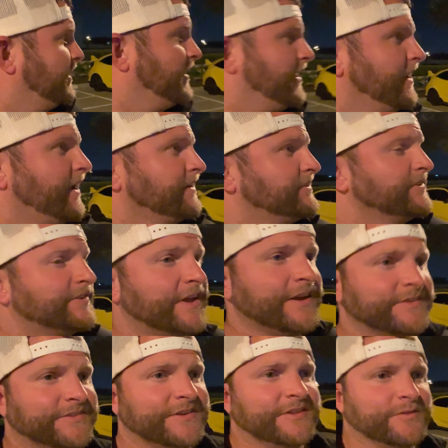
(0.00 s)
and I just
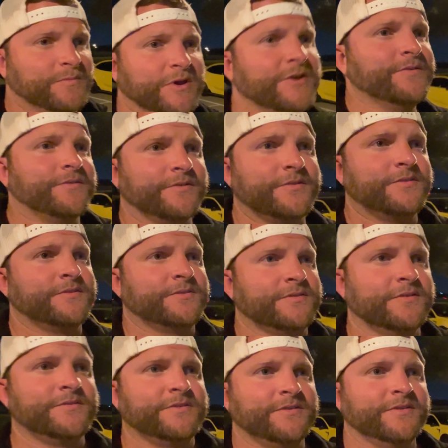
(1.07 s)
can't see the moon.
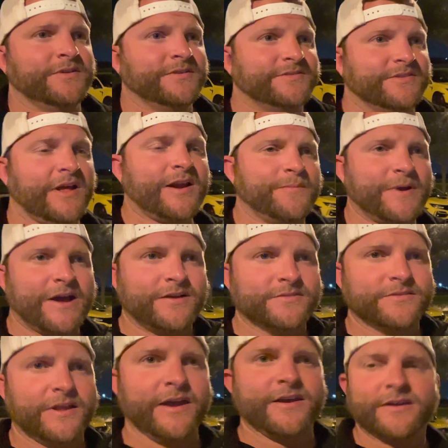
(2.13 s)
It's not
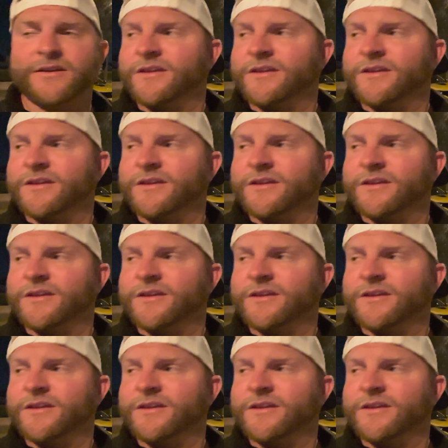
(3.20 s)
about like